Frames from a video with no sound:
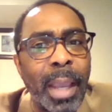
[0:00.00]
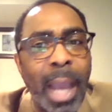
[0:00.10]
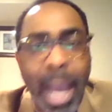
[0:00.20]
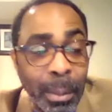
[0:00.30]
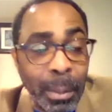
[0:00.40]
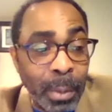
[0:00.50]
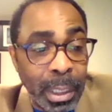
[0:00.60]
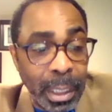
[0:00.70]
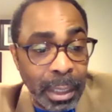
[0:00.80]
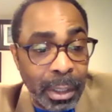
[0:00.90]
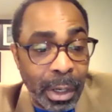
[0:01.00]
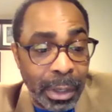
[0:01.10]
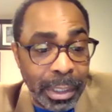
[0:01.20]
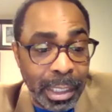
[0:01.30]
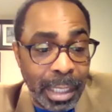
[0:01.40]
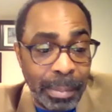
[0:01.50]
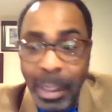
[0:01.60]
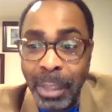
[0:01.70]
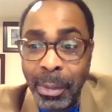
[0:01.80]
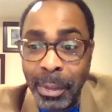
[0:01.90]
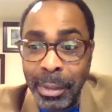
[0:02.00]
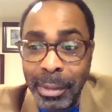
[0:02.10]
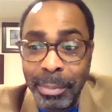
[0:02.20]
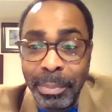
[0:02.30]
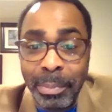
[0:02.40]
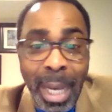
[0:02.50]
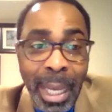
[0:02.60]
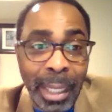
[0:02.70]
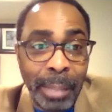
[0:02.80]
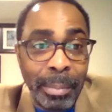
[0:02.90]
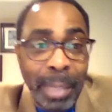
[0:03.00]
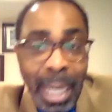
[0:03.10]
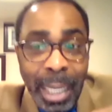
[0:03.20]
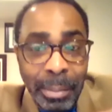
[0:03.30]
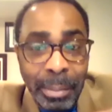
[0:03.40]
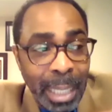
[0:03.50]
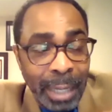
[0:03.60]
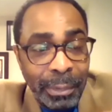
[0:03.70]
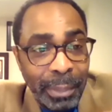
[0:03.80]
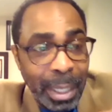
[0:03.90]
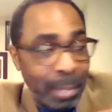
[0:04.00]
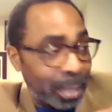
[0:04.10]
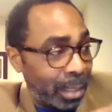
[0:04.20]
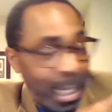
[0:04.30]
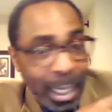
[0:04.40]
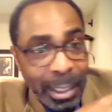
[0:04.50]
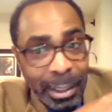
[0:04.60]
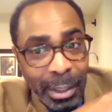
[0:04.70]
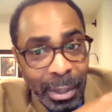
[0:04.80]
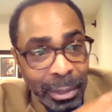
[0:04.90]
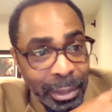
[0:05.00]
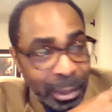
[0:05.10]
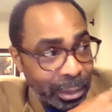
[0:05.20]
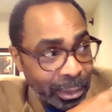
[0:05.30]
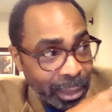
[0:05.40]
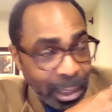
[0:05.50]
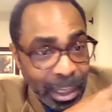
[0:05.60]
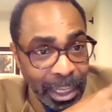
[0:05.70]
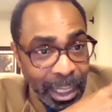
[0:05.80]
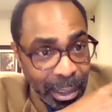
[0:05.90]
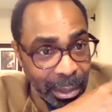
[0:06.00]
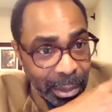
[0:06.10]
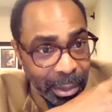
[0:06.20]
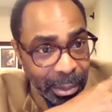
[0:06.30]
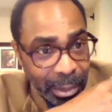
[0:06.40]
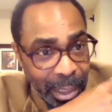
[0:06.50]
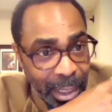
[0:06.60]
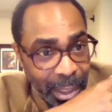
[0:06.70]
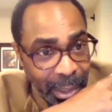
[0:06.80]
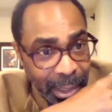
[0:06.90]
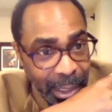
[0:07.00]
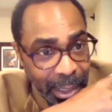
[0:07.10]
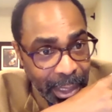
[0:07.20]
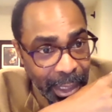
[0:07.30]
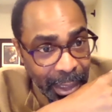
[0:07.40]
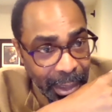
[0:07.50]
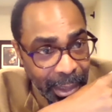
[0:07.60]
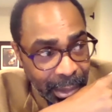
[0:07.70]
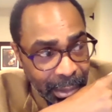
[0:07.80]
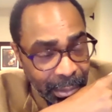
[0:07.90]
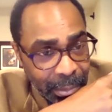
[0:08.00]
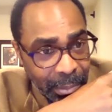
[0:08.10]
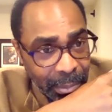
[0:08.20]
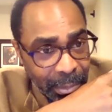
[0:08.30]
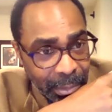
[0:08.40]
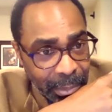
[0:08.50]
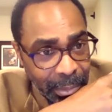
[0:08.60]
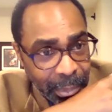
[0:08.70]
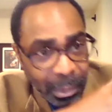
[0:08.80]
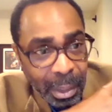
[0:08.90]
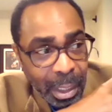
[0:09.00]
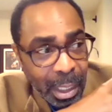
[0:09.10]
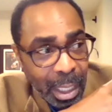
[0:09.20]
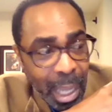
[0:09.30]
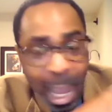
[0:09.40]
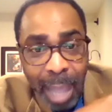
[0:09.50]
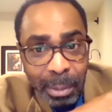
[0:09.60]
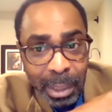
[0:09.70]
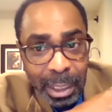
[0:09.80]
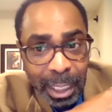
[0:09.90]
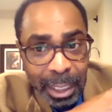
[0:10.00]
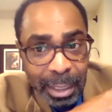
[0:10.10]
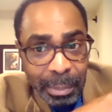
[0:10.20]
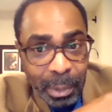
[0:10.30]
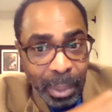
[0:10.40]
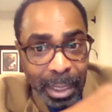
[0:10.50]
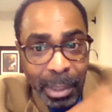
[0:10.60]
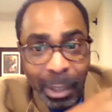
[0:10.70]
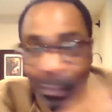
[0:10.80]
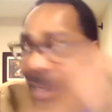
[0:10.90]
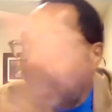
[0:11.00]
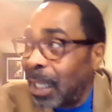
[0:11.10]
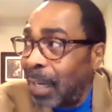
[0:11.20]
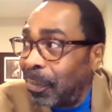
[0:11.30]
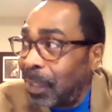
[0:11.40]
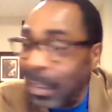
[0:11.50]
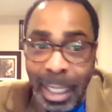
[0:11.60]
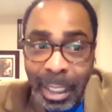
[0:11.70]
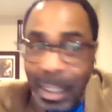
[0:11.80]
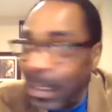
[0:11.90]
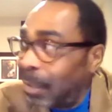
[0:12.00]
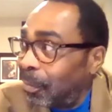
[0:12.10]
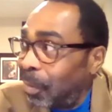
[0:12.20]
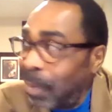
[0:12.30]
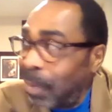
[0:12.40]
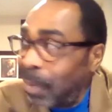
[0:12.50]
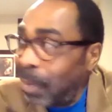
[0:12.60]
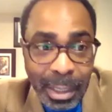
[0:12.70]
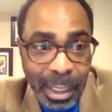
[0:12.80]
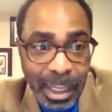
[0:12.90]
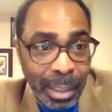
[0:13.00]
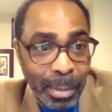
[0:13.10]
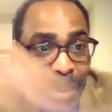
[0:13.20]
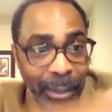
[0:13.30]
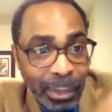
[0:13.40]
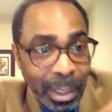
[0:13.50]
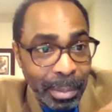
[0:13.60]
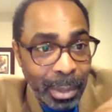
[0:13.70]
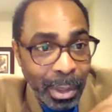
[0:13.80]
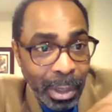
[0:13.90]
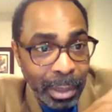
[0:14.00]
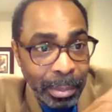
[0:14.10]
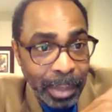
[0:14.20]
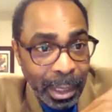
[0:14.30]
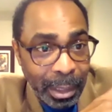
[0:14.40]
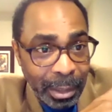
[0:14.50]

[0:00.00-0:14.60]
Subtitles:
I would encourage them. Look, my family, my uncles in Dalis and aunts in Dalis, I would tell them to. As a matter of fact, after that interview I just did, one of them called me